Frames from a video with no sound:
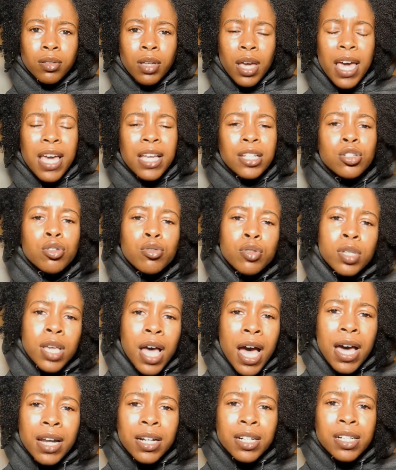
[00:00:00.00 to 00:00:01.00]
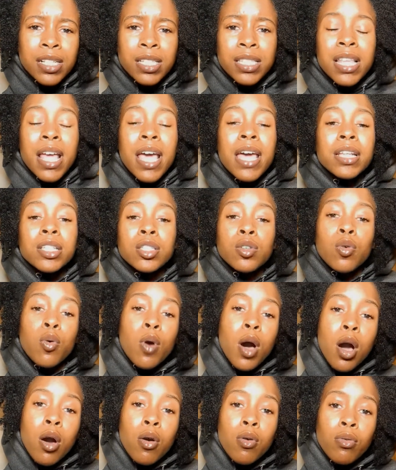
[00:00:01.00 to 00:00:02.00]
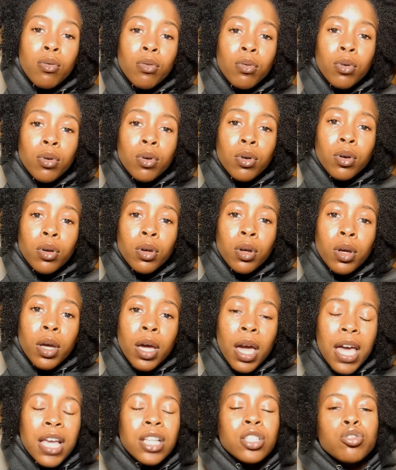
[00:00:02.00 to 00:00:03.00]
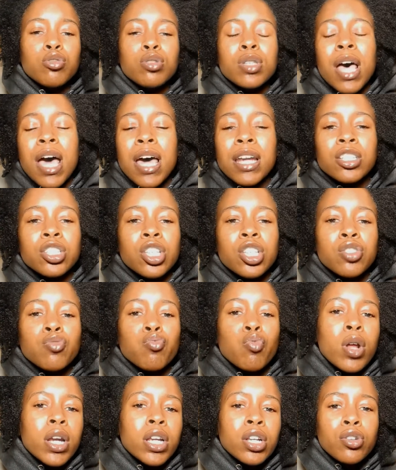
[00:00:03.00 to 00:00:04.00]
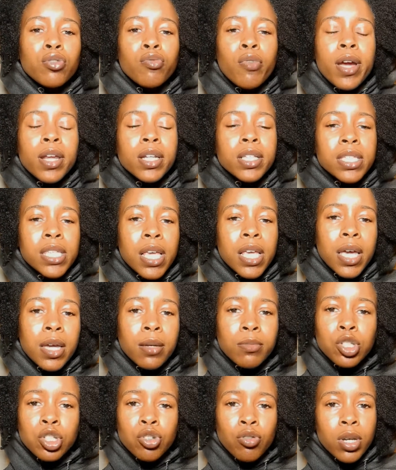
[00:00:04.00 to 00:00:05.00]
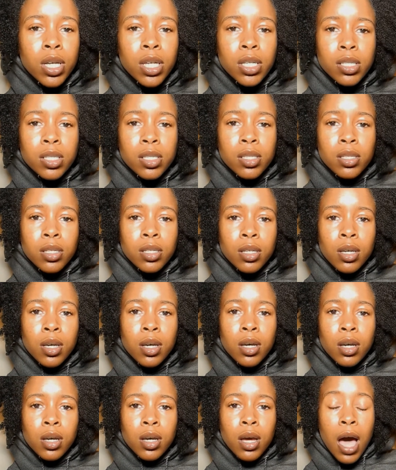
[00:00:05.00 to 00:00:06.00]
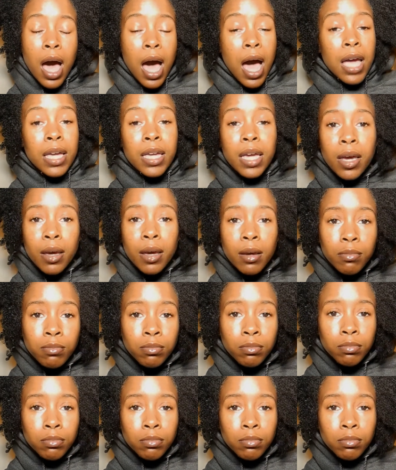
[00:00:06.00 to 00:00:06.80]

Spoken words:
Ain't you tired of the status quo? Ain't you tired of just running around the same streets? I am.